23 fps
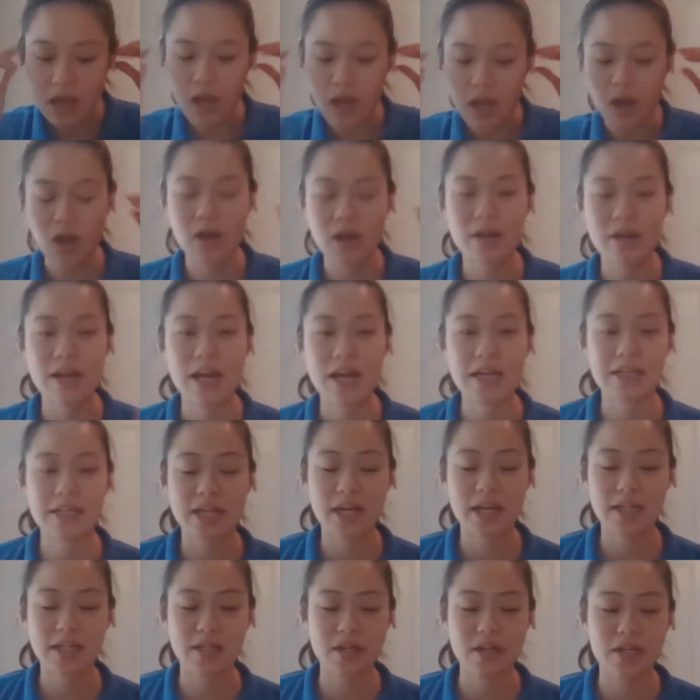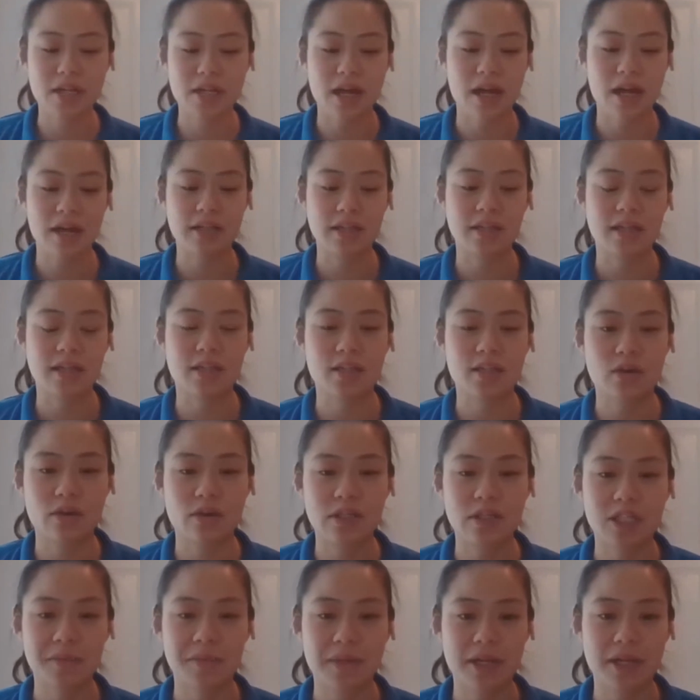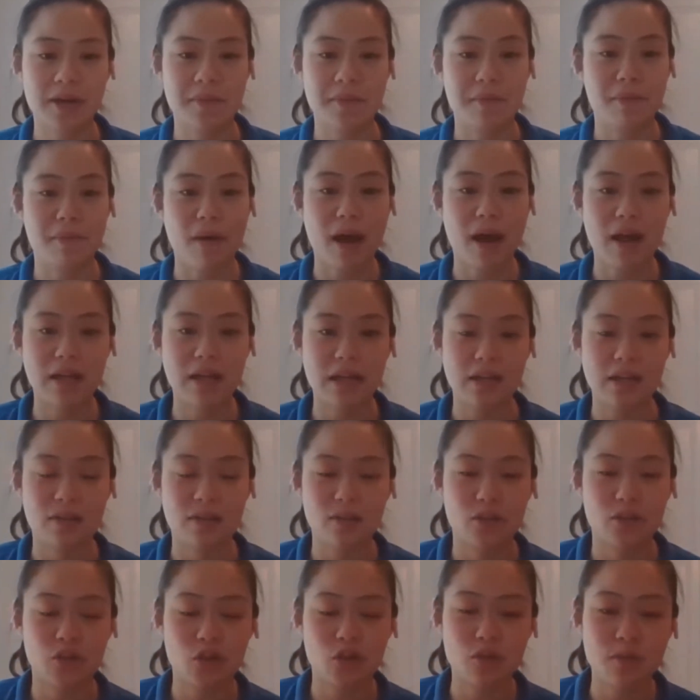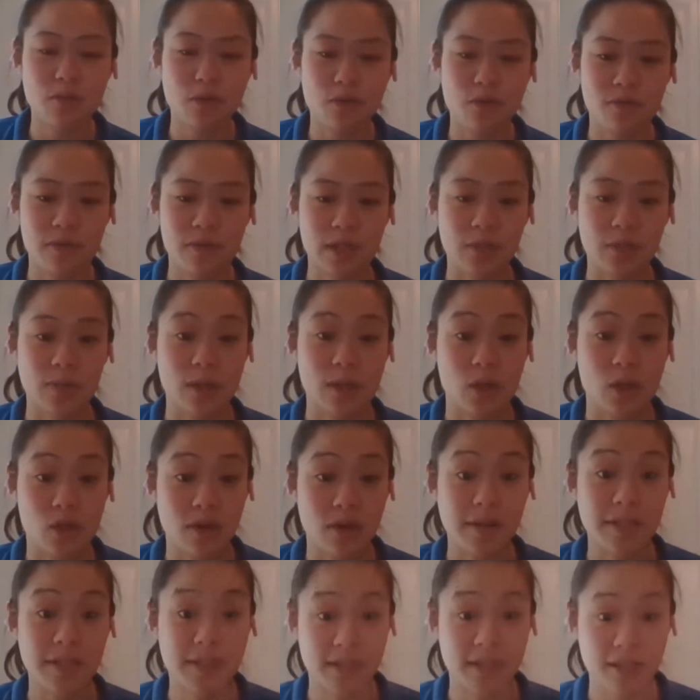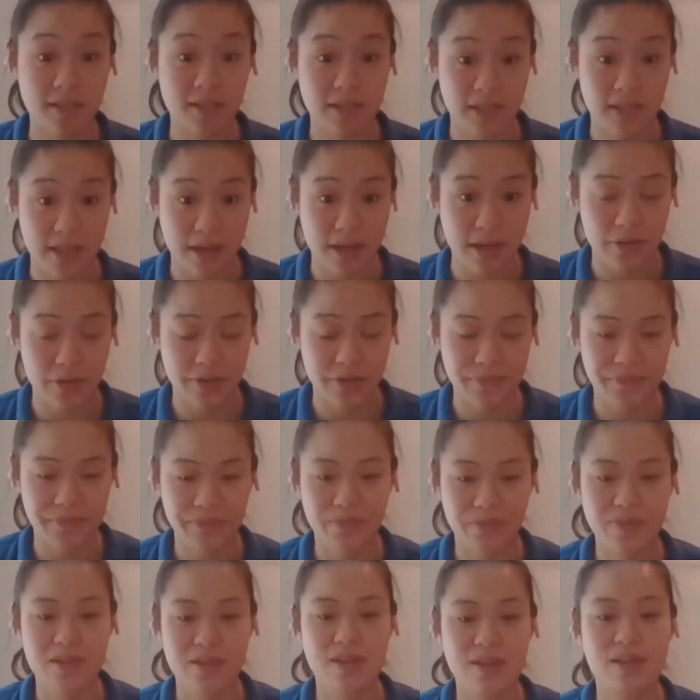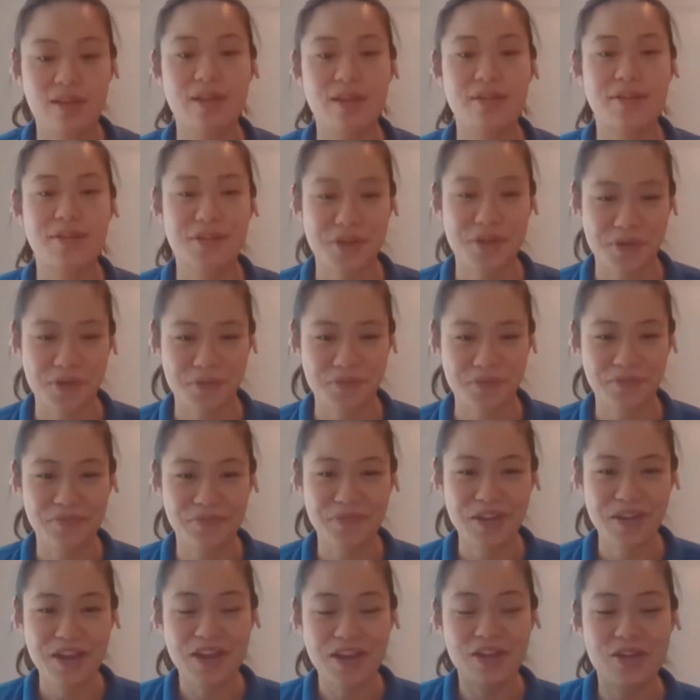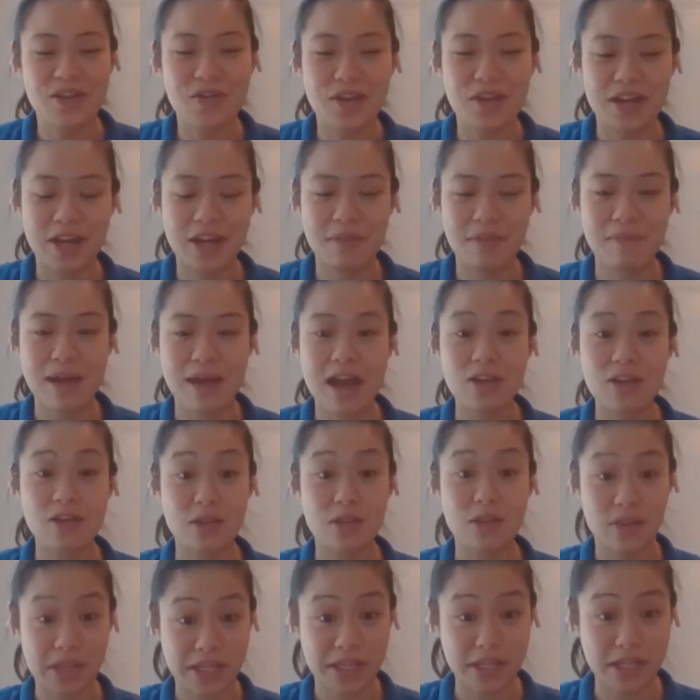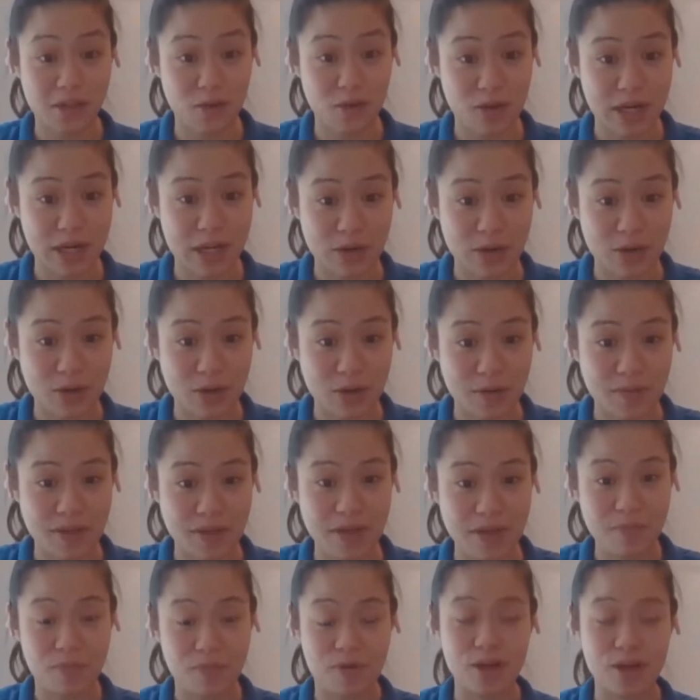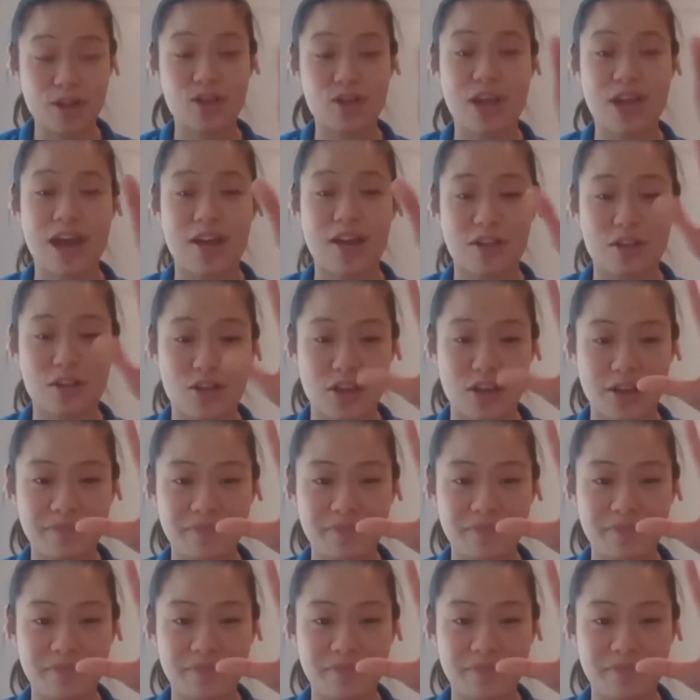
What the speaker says: Our next exercise is going to be combining the two movements we just did together. So you can imagine this is already going to be pretty challenging,